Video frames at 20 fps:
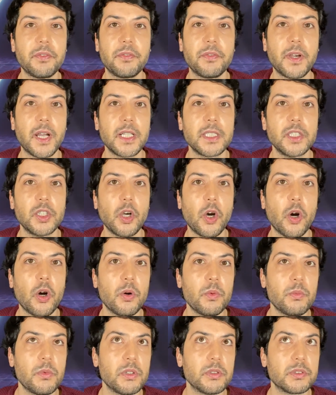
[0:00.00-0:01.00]
find in
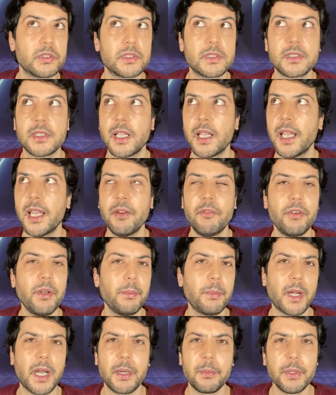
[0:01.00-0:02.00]
almost every
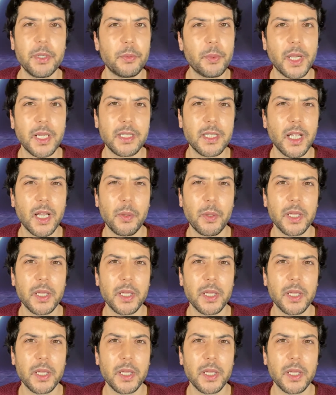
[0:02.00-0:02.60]
Barbie right now.